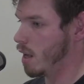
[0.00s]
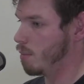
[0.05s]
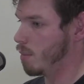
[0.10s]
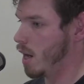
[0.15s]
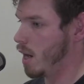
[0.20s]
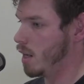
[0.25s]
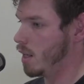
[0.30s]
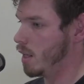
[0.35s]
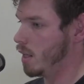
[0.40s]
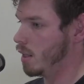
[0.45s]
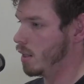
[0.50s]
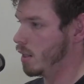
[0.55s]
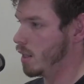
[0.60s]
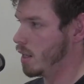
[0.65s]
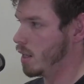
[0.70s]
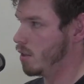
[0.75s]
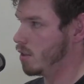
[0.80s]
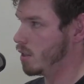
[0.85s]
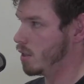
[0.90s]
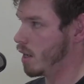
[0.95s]
campaigning
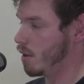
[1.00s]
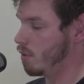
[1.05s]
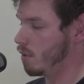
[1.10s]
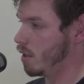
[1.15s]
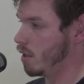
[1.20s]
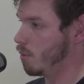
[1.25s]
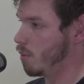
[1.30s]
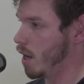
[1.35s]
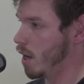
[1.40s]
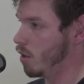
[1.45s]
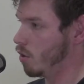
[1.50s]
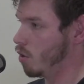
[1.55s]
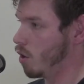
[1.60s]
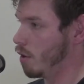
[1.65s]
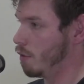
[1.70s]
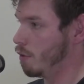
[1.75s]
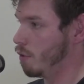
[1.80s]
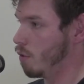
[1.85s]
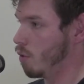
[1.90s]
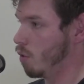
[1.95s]
is definitely the way to
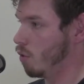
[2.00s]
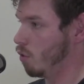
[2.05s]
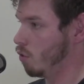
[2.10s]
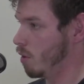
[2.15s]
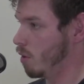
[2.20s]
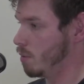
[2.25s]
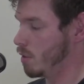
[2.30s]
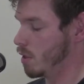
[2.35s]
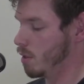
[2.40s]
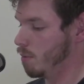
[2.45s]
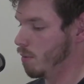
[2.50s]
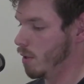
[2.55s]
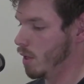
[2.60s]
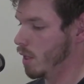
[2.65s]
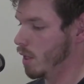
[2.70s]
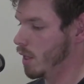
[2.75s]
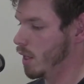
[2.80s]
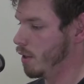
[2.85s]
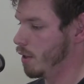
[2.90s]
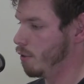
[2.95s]
go for group
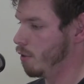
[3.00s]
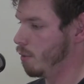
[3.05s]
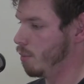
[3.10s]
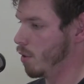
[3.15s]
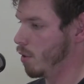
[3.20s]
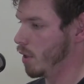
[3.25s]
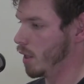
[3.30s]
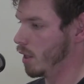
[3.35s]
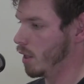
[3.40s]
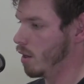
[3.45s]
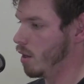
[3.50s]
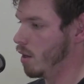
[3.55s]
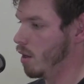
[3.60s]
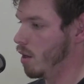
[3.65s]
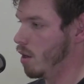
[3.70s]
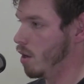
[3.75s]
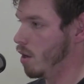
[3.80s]
stability, for building